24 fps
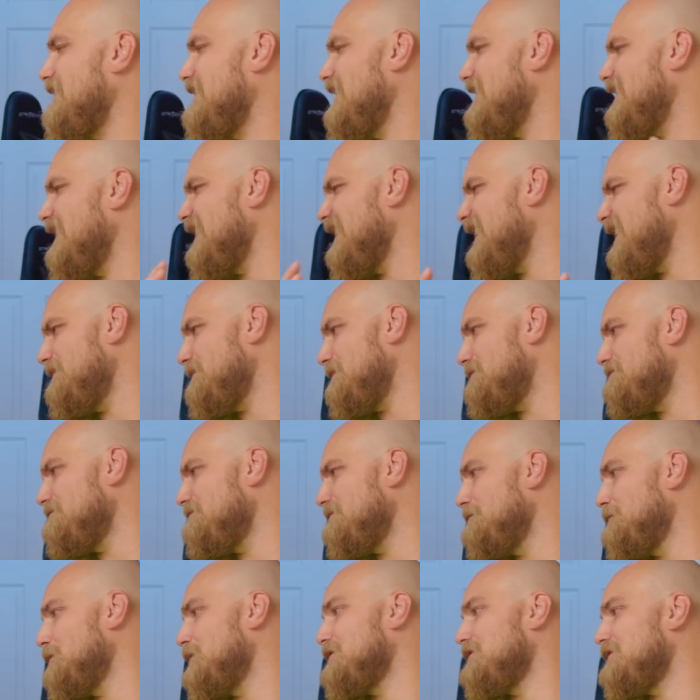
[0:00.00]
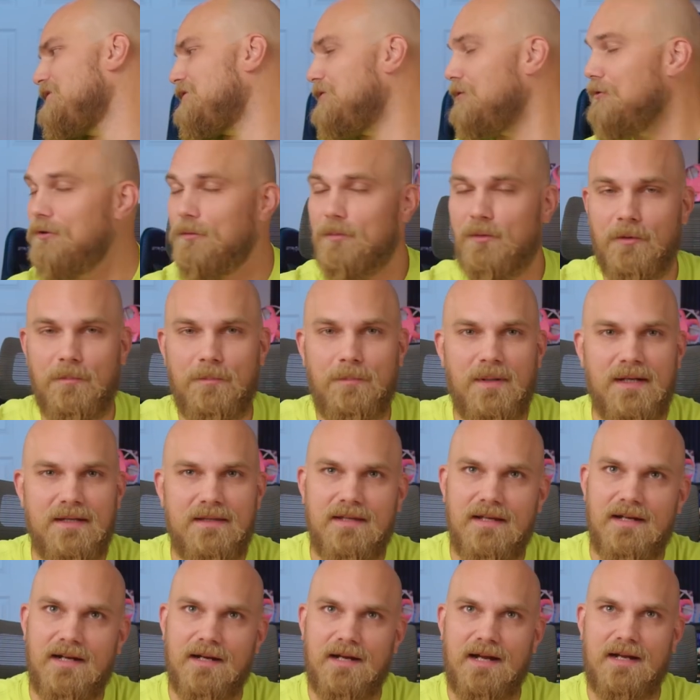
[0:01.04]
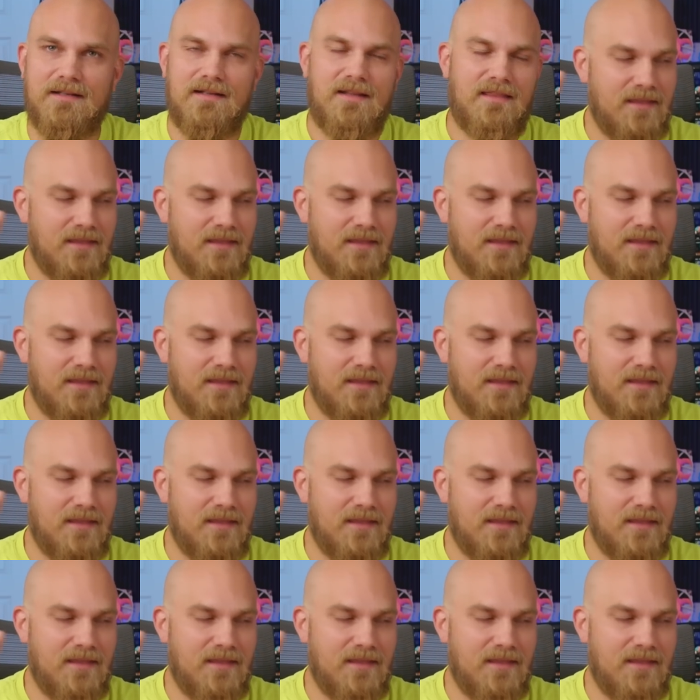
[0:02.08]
to cut it up, which is doable. But then I got to